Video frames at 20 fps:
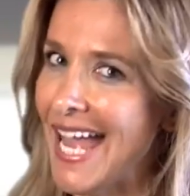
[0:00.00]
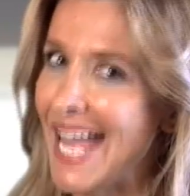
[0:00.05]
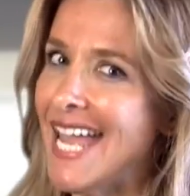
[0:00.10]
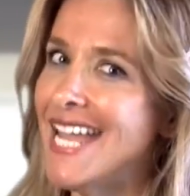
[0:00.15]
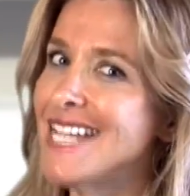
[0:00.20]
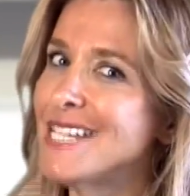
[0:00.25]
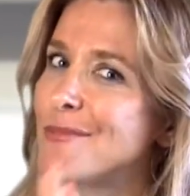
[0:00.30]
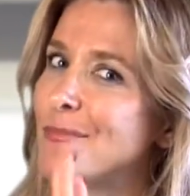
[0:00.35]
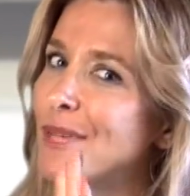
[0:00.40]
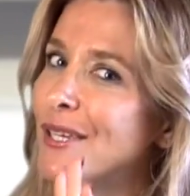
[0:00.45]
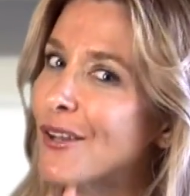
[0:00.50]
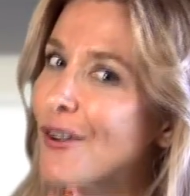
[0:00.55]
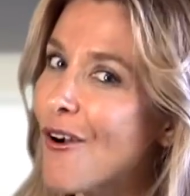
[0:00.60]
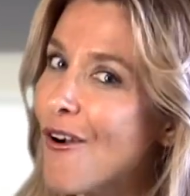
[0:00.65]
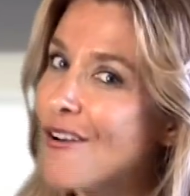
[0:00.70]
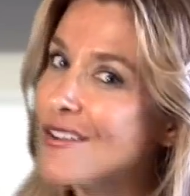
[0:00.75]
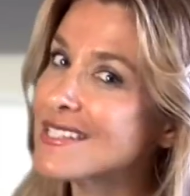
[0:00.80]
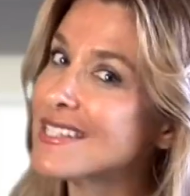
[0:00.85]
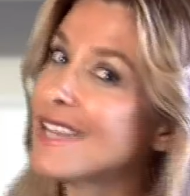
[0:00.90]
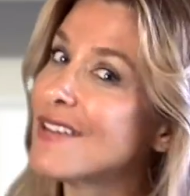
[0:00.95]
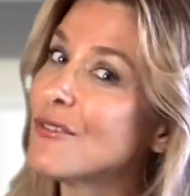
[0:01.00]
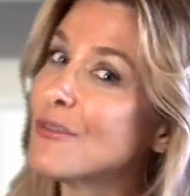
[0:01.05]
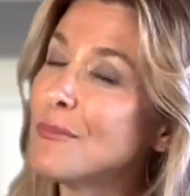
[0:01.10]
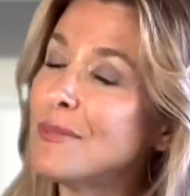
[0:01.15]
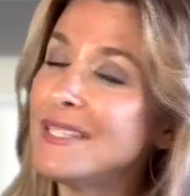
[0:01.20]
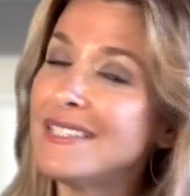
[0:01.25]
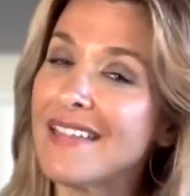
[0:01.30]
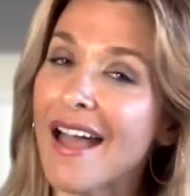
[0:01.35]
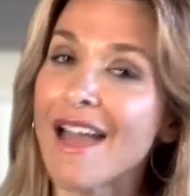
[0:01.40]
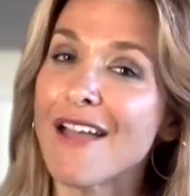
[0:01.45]
it's because there will
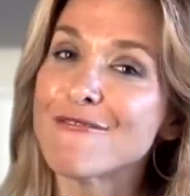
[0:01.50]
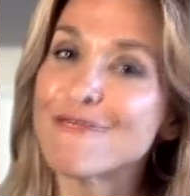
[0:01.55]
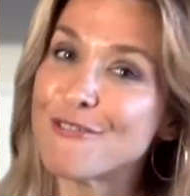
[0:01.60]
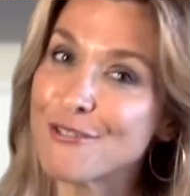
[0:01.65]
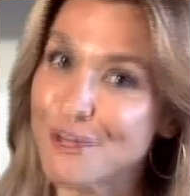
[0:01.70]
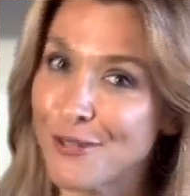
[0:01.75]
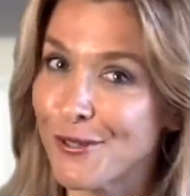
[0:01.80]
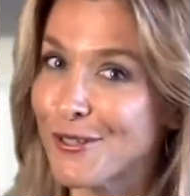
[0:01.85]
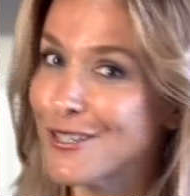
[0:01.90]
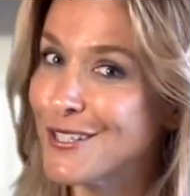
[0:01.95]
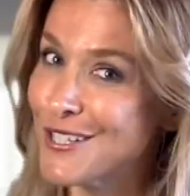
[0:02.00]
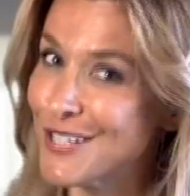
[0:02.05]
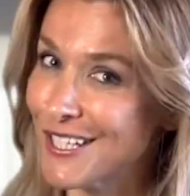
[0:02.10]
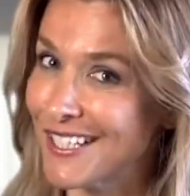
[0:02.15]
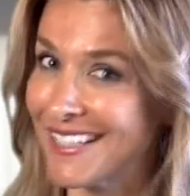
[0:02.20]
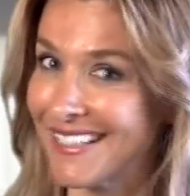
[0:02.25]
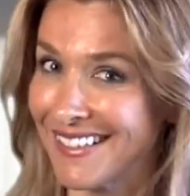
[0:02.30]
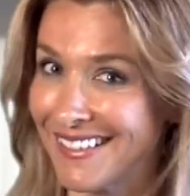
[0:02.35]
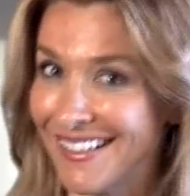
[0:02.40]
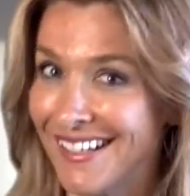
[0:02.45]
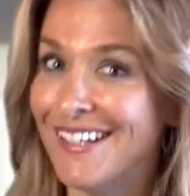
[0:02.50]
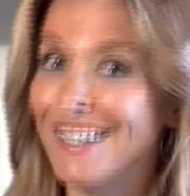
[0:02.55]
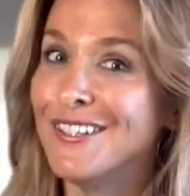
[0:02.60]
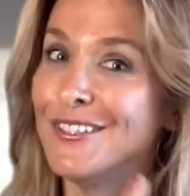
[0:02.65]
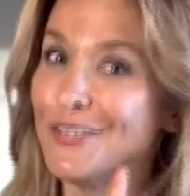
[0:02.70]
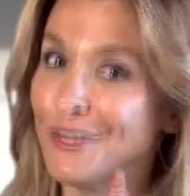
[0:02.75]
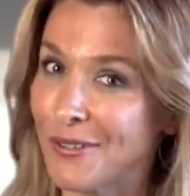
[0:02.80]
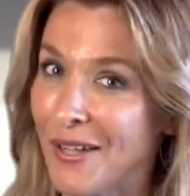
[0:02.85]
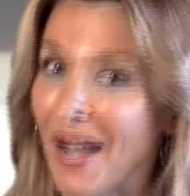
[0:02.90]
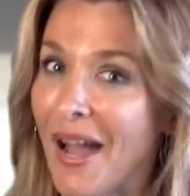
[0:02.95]
be time for your chicken
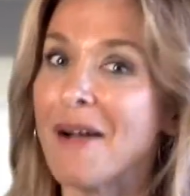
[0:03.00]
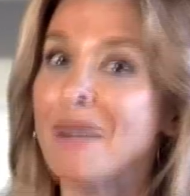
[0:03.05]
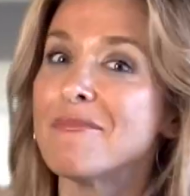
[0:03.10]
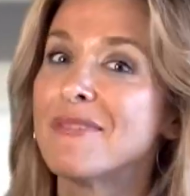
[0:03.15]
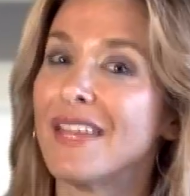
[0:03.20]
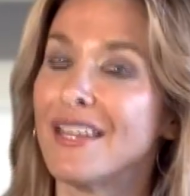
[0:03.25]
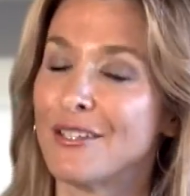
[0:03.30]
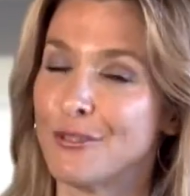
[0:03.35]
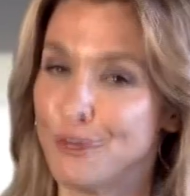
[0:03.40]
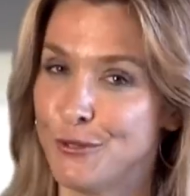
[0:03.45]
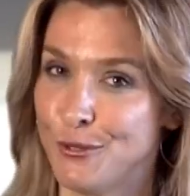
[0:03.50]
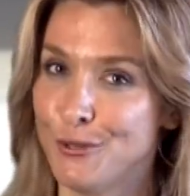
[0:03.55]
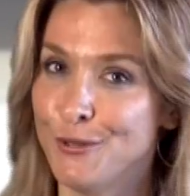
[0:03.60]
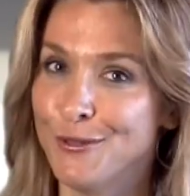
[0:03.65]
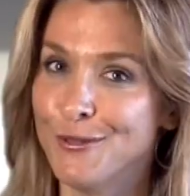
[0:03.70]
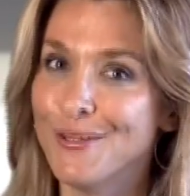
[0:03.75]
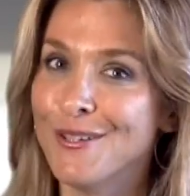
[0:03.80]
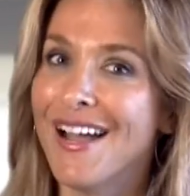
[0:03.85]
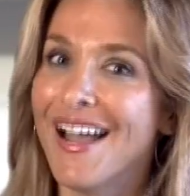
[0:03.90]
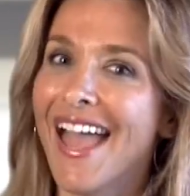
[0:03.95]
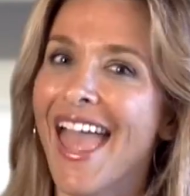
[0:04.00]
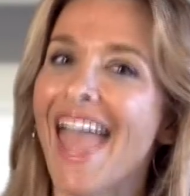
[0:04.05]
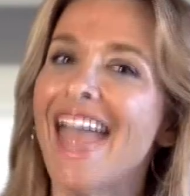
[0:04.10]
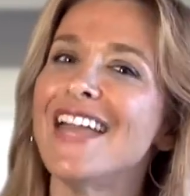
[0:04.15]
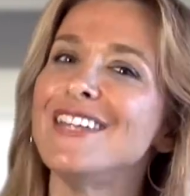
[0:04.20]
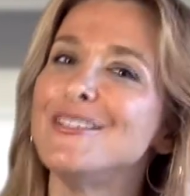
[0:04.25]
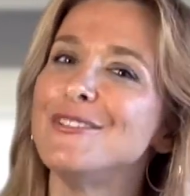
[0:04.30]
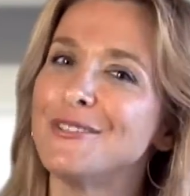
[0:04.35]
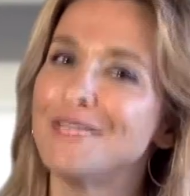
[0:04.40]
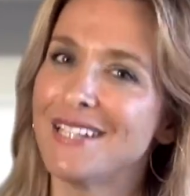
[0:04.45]
to come there too,
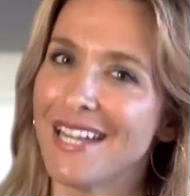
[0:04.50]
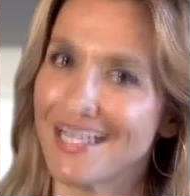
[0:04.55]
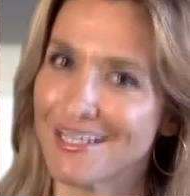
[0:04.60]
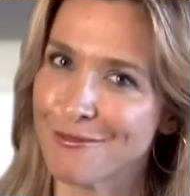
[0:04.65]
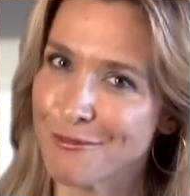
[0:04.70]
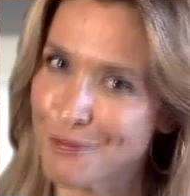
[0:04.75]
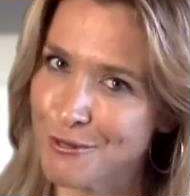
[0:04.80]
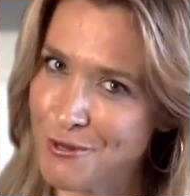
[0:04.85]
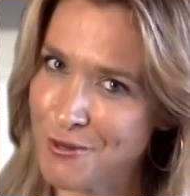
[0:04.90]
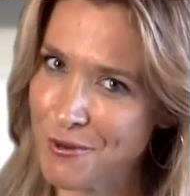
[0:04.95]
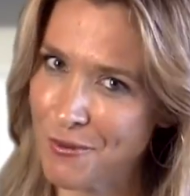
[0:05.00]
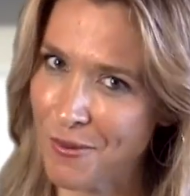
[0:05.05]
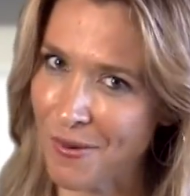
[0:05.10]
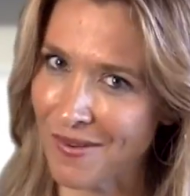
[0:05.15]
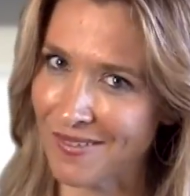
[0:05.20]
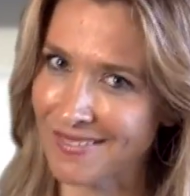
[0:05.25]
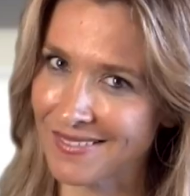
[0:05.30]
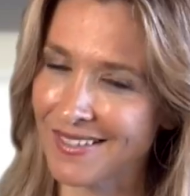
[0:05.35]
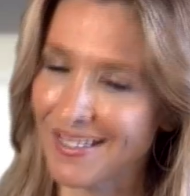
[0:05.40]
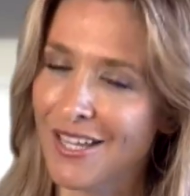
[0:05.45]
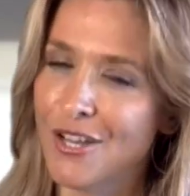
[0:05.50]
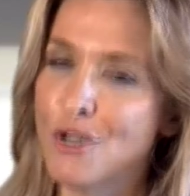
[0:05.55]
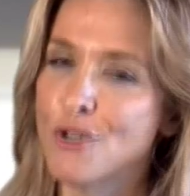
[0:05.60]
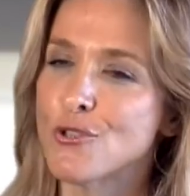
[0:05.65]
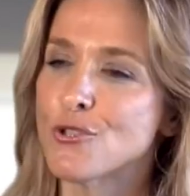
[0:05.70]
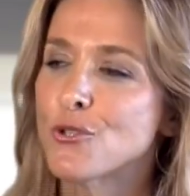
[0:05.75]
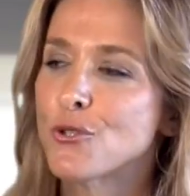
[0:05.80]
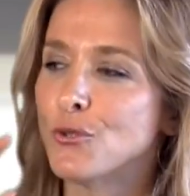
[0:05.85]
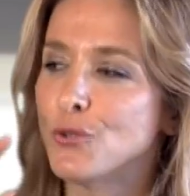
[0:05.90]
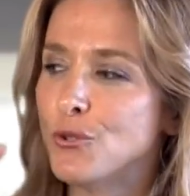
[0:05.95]
and you get what you want.
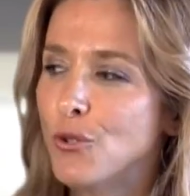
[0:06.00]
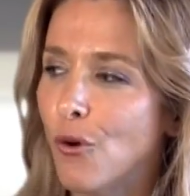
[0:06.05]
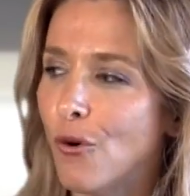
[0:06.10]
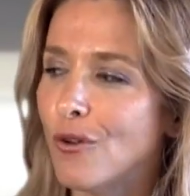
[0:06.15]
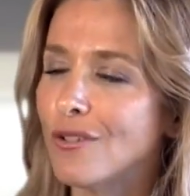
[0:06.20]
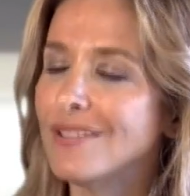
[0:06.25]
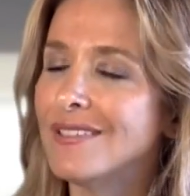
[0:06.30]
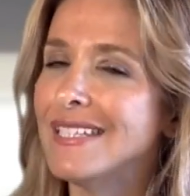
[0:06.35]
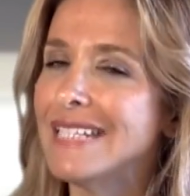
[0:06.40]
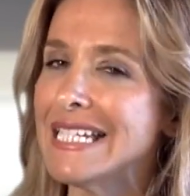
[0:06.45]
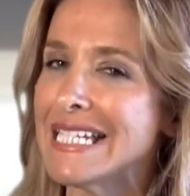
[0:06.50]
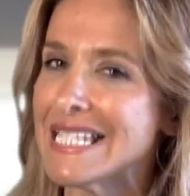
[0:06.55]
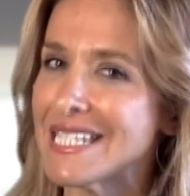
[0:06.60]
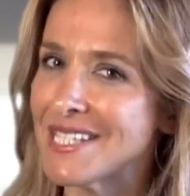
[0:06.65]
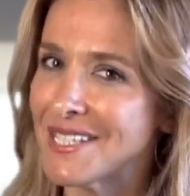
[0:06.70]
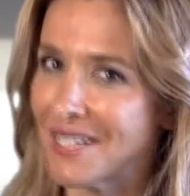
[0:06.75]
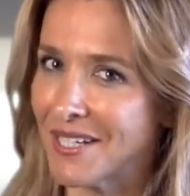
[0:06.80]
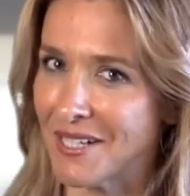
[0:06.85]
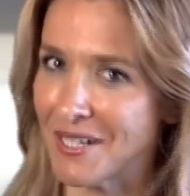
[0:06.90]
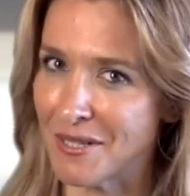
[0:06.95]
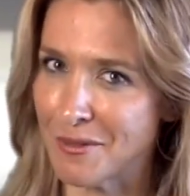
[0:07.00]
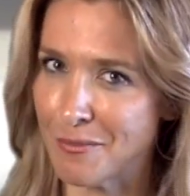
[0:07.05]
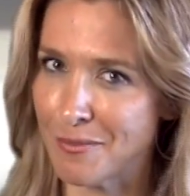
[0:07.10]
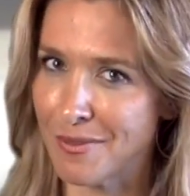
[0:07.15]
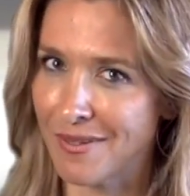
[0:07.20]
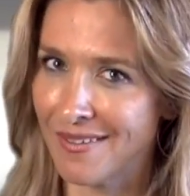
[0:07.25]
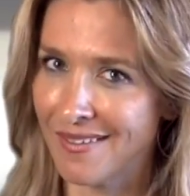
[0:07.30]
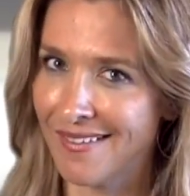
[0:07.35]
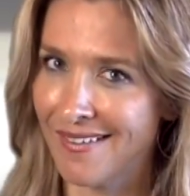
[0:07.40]
So don't disturb.